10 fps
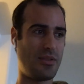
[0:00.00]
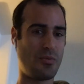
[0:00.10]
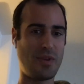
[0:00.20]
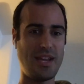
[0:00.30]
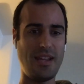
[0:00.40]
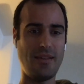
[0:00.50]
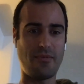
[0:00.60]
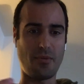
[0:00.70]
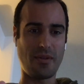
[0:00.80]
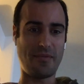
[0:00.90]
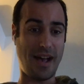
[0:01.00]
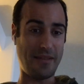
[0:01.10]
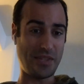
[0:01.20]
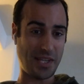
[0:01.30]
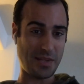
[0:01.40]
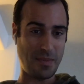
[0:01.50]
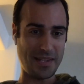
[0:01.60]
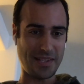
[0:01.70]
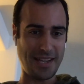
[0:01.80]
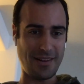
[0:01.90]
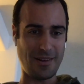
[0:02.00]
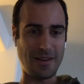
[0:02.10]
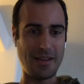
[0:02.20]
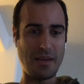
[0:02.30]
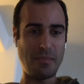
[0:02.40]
3, 4, 5, 6 months later,